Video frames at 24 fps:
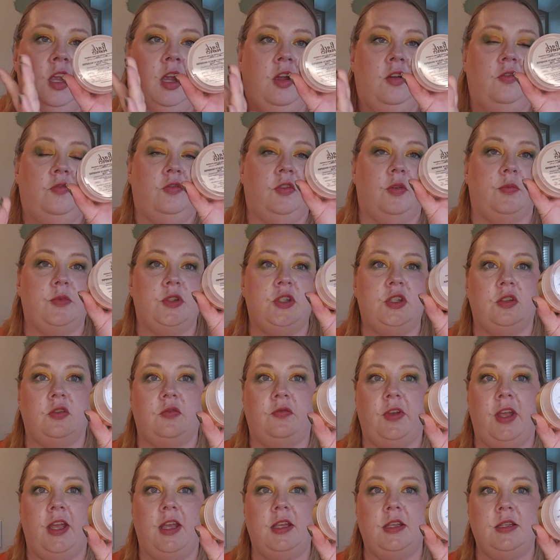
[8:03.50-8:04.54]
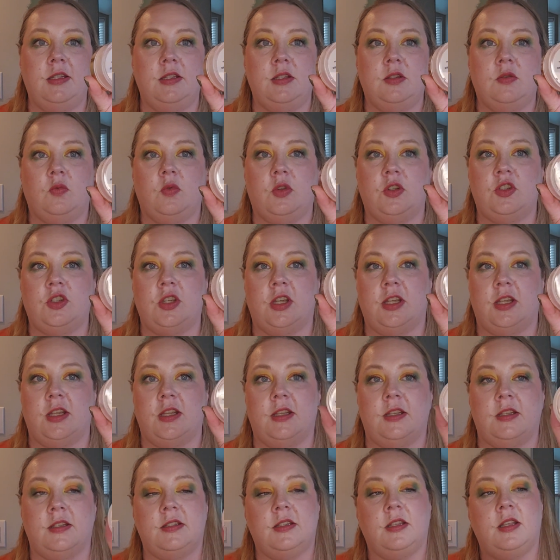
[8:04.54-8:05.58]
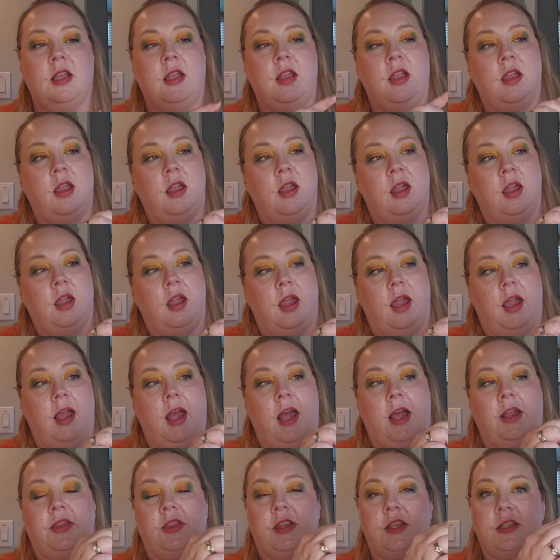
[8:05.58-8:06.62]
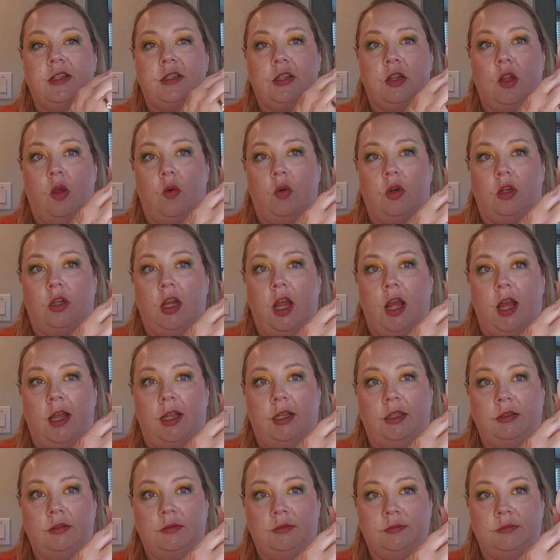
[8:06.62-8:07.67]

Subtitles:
from Too Faced, which is at this lower line.